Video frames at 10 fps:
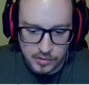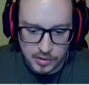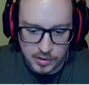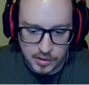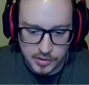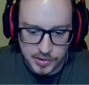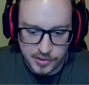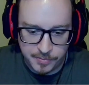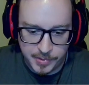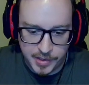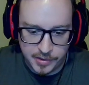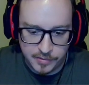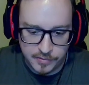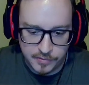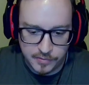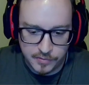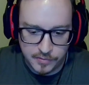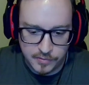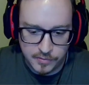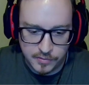I decided to bet
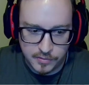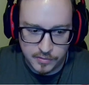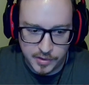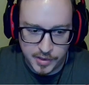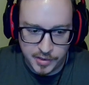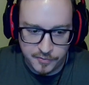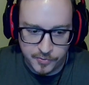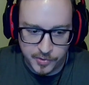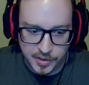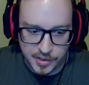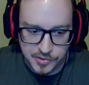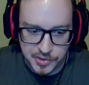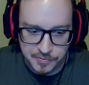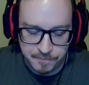84,000.